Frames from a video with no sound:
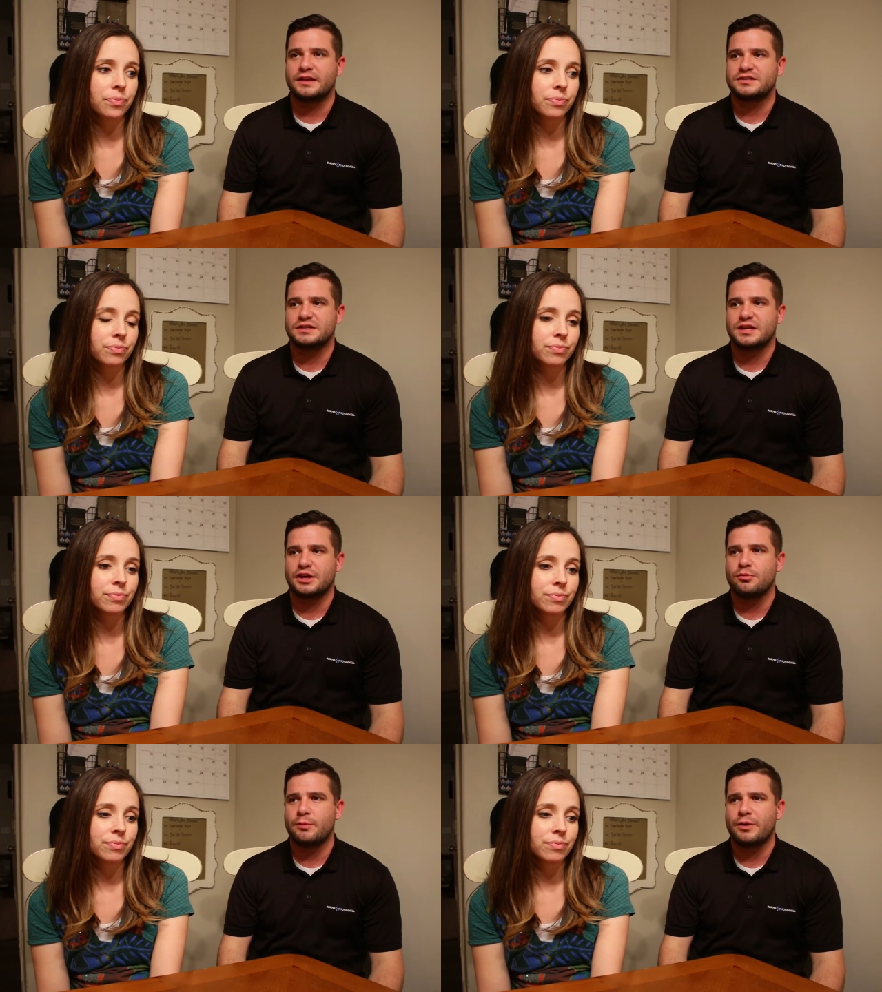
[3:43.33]
Speaker 1: It's just like
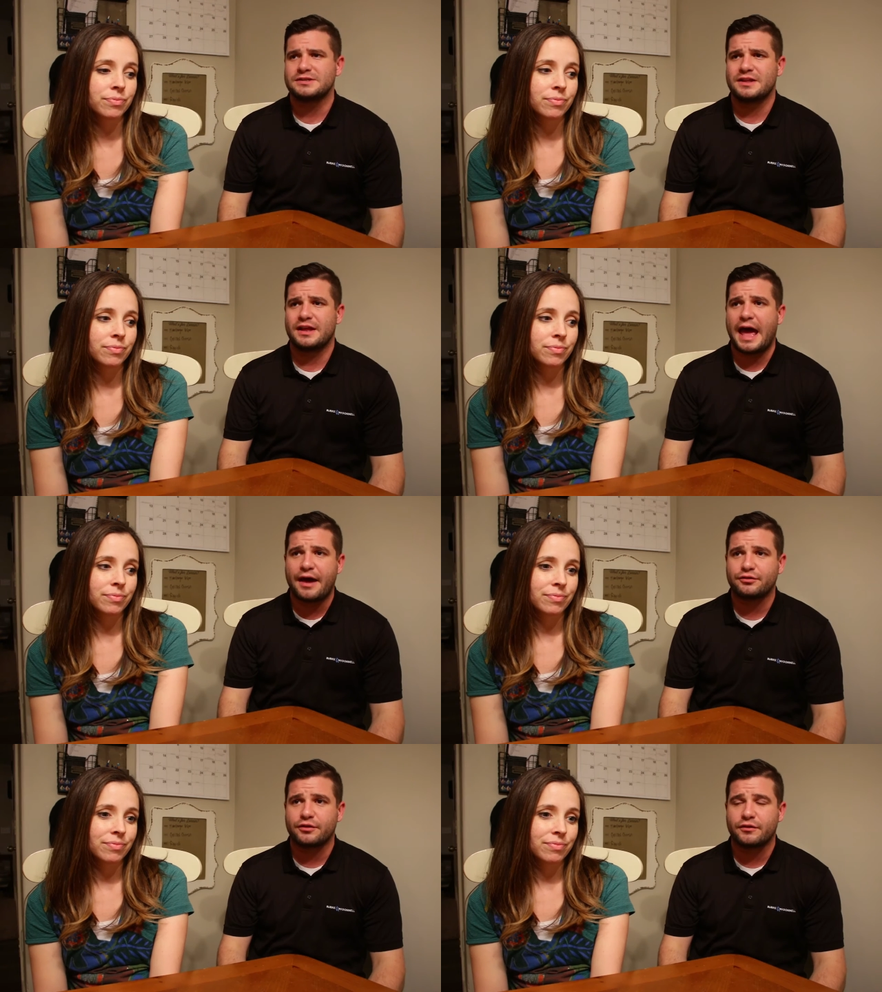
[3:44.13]
you be present then
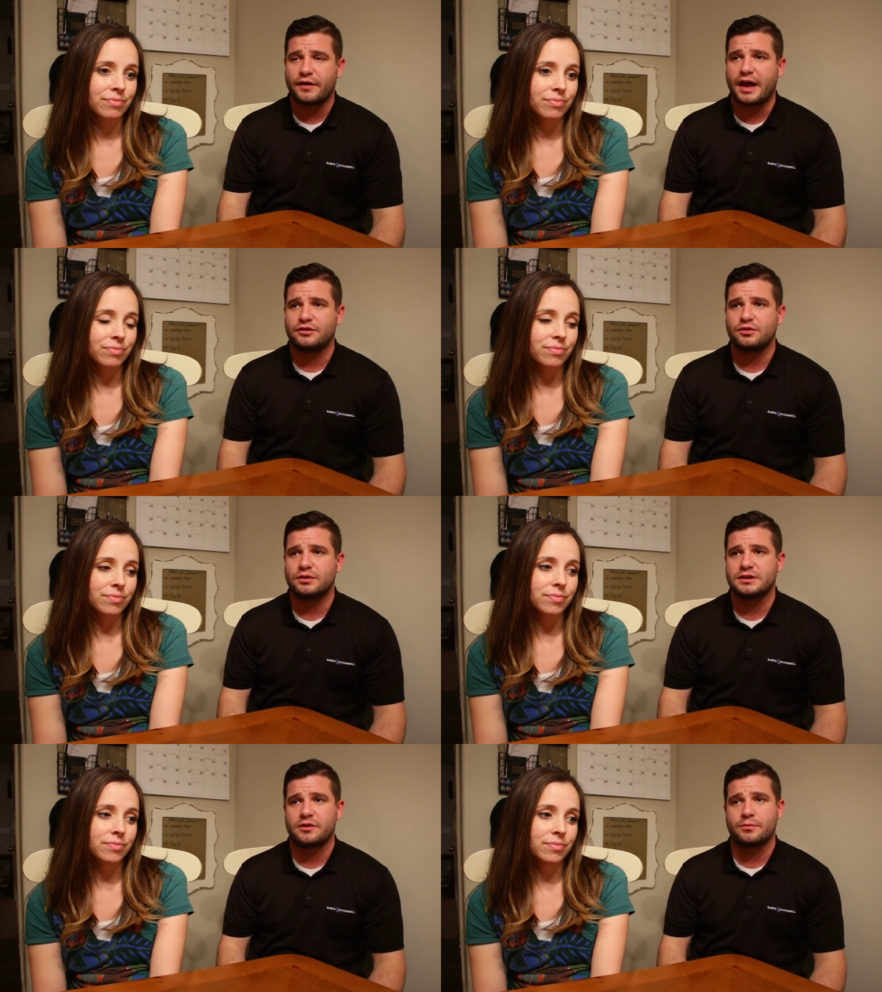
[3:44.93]
after the fact you can
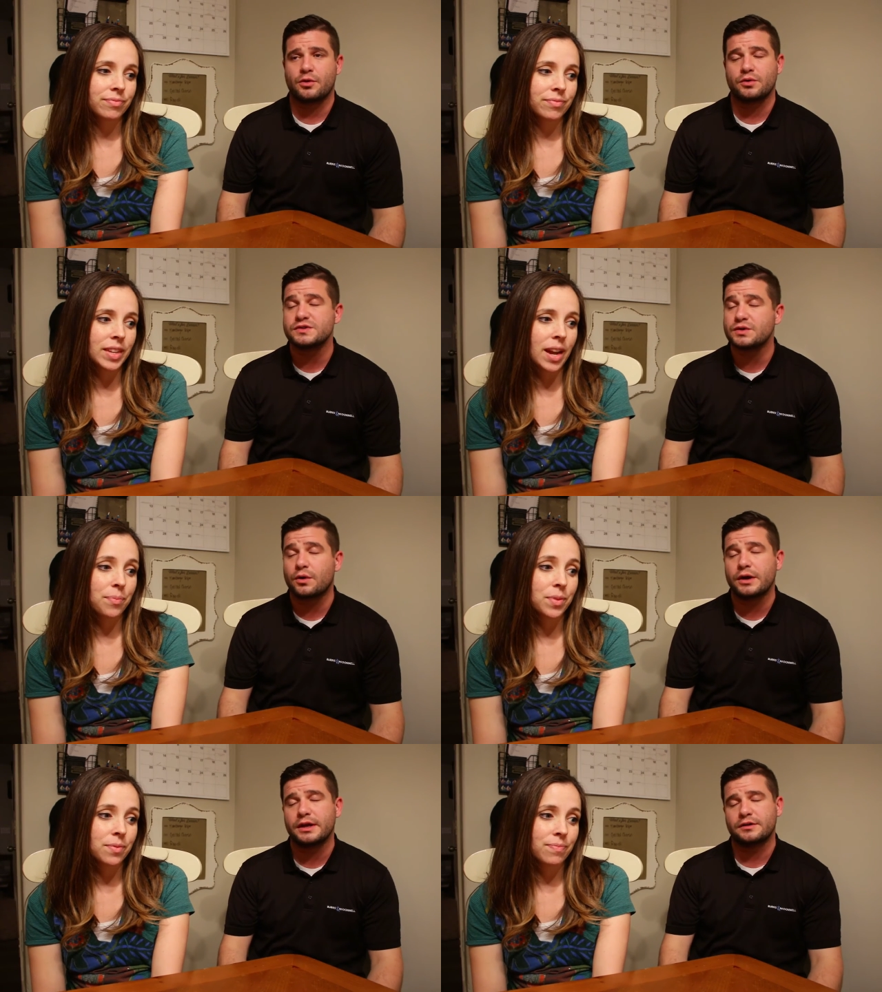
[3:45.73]
tell them the whole
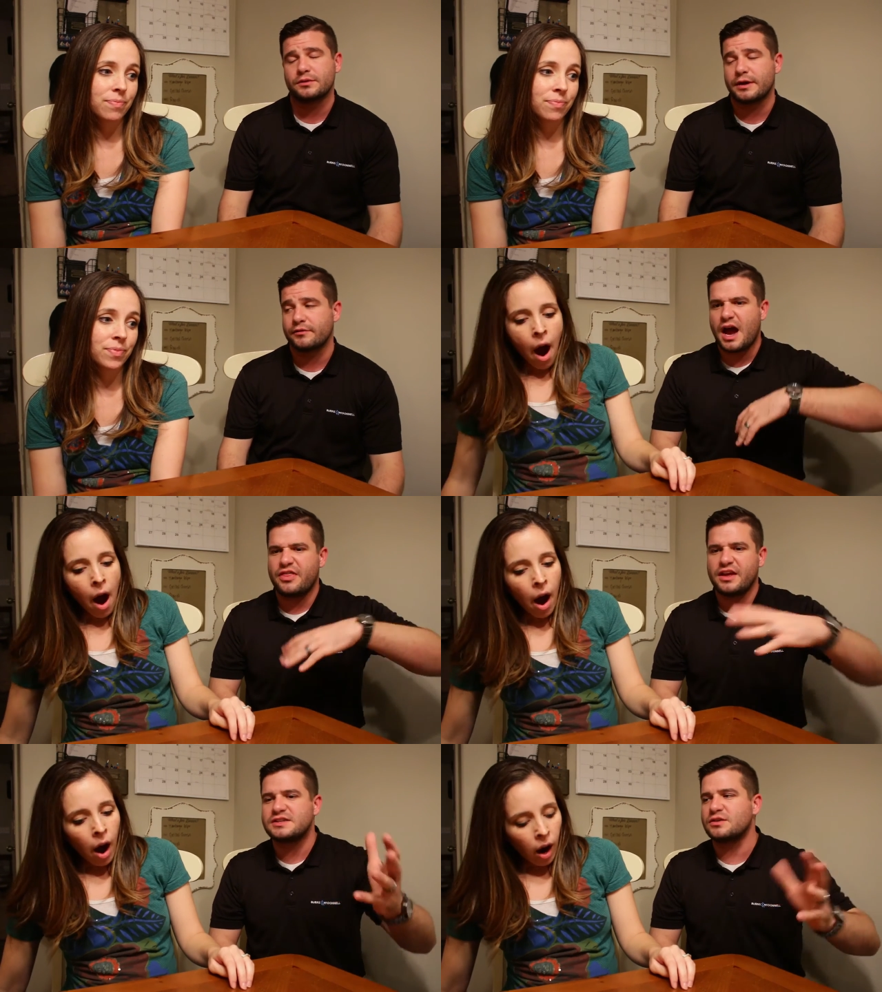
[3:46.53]
story yeah. and do whatever. I
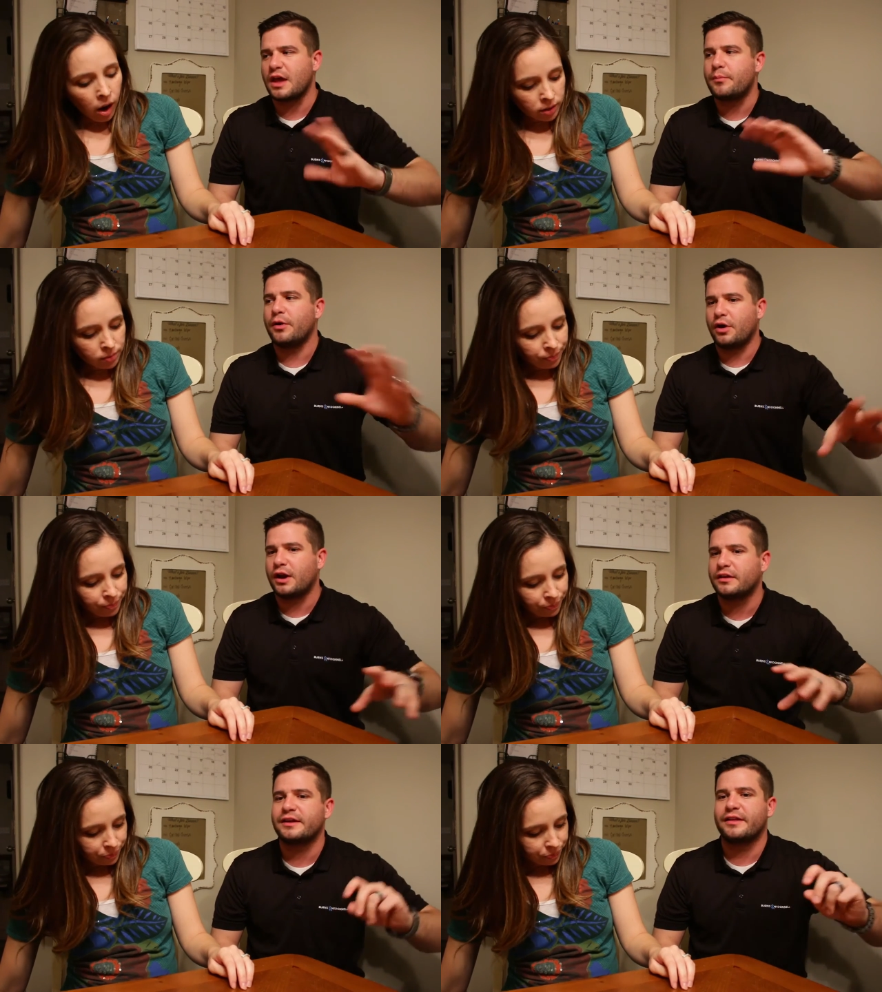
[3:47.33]
think it's okay
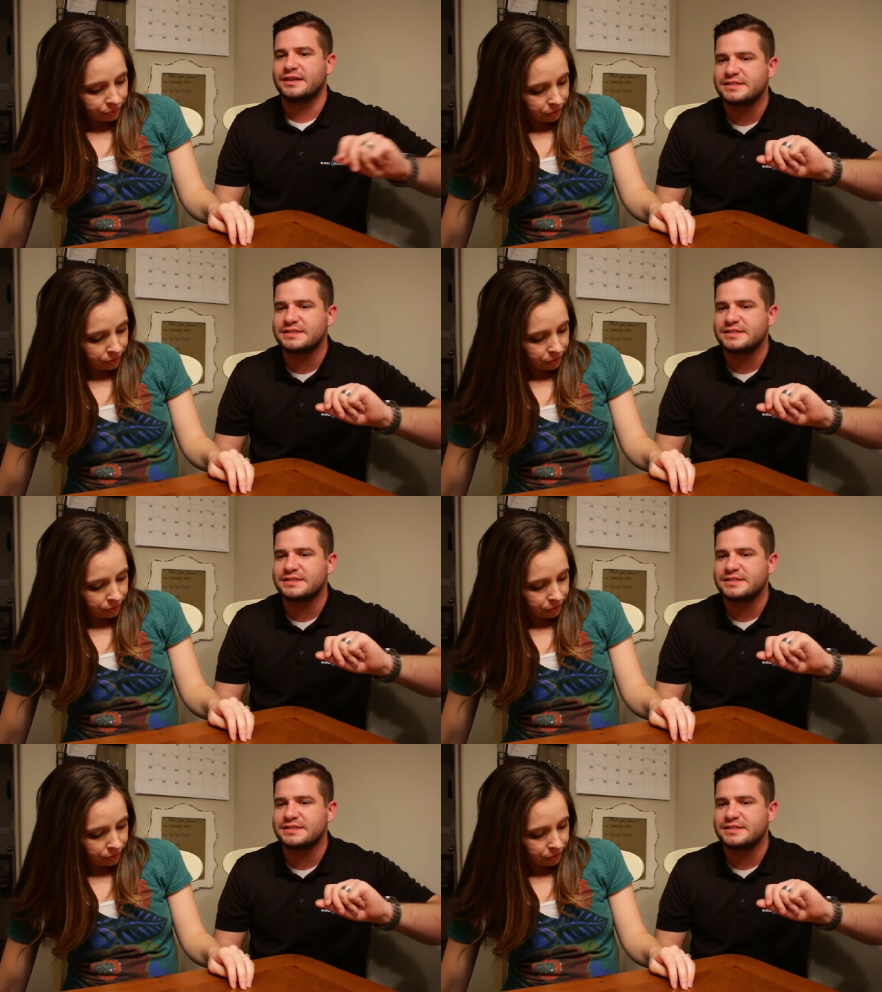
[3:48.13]
periodically to like